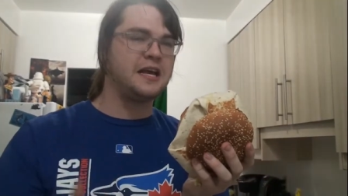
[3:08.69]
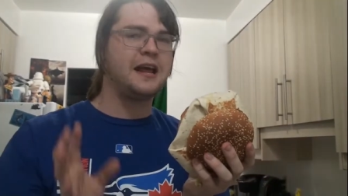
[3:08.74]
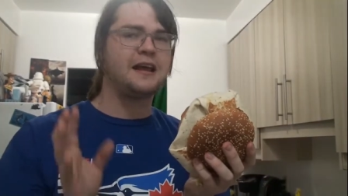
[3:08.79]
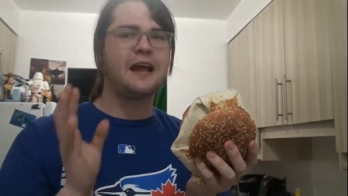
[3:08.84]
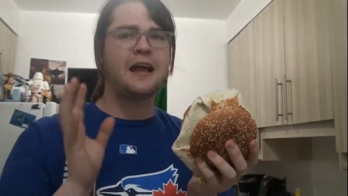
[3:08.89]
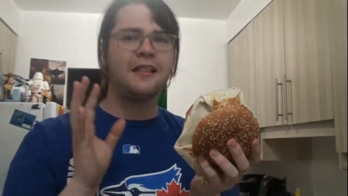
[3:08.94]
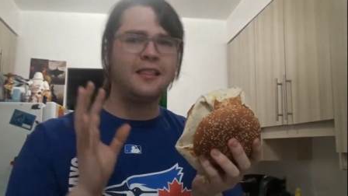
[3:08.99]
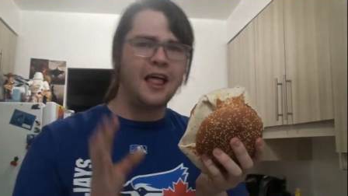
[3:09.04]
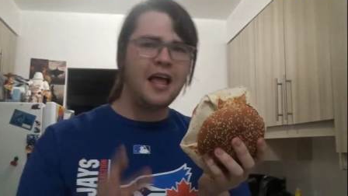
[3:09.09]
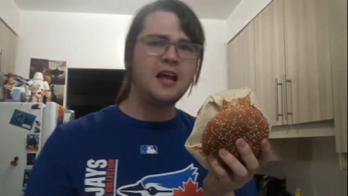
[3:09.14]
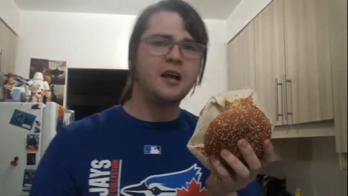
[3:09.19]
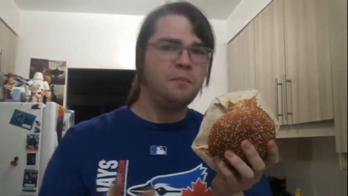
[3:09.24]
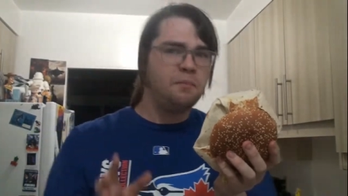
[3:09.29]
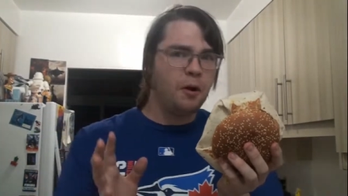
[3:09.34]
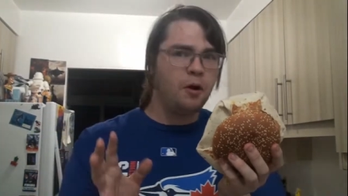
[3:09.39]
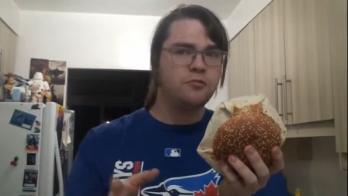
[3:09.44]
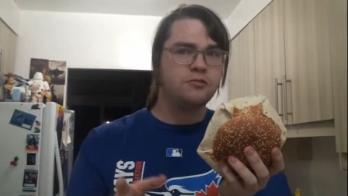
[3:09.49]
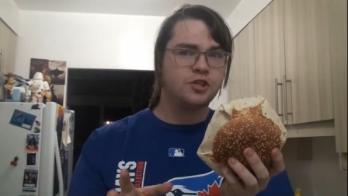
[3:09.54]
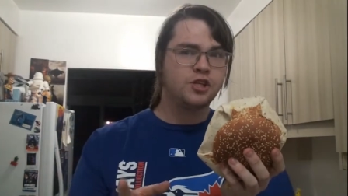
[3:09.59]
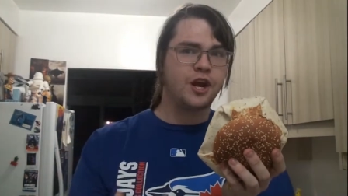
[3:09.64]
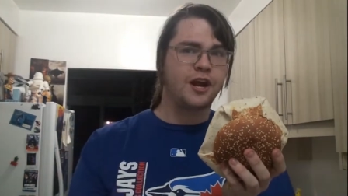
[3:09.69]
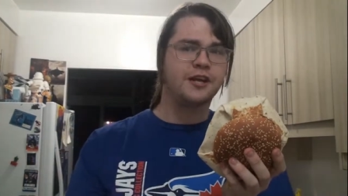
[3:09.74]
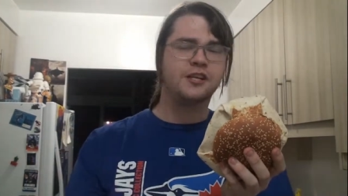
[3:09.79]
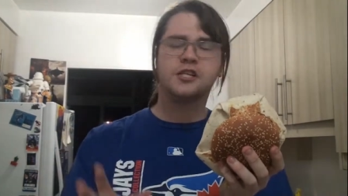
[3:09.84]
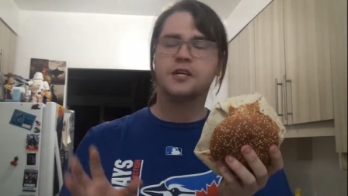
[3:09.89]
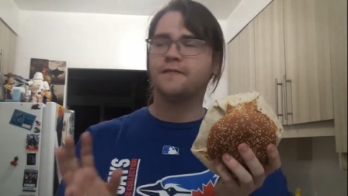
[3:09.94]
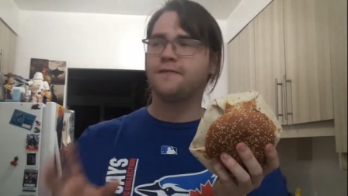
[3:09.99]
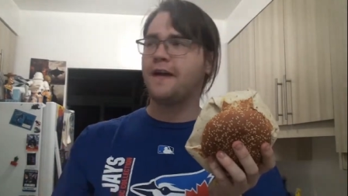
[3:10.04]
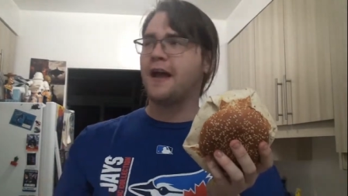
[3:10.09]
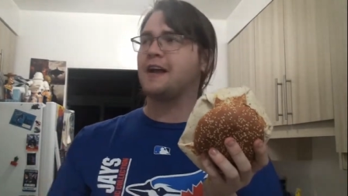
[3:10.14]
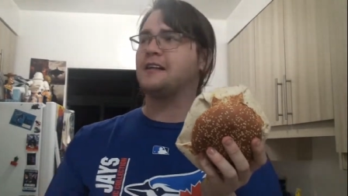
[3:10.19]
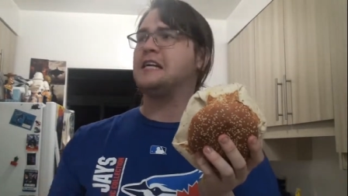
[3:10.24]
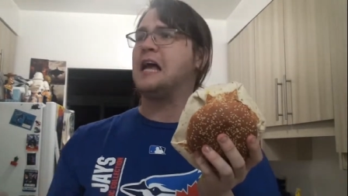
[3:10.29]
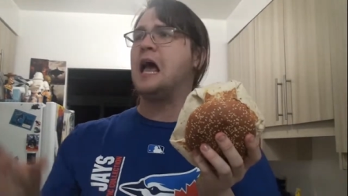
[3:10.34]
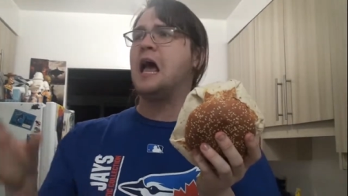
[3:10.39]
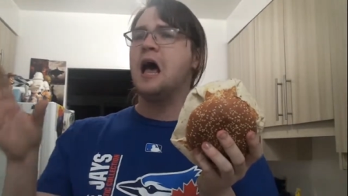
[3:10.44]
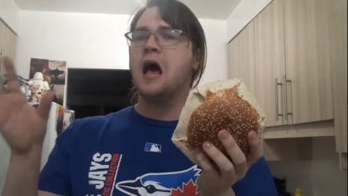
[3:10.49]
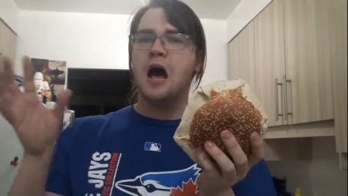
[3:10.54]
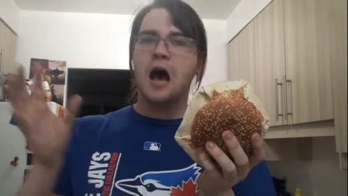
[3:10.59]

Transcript: And I like both chains. In fact,